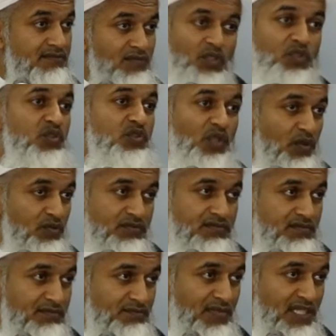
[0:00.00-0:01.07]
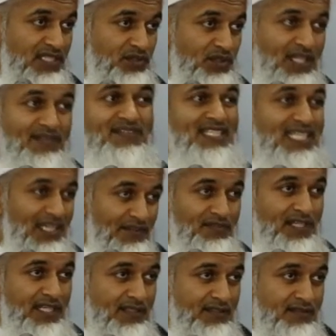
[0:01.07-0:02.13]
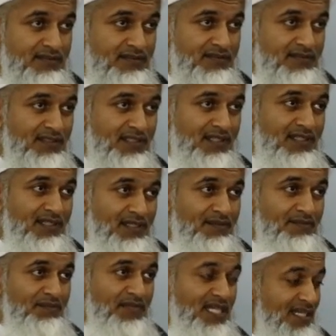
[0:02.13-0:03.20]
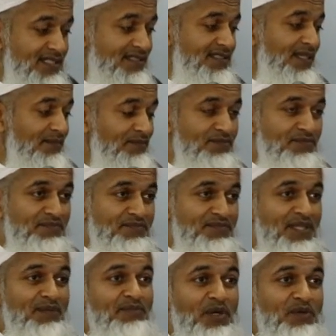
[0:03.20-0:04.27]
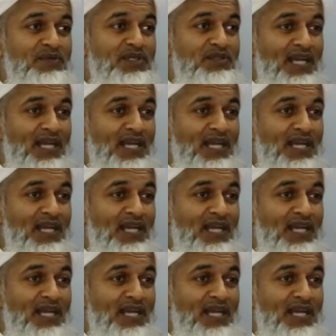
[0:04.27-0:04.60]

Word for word: No, you don't. Because you live in Keighley. Because um, the moment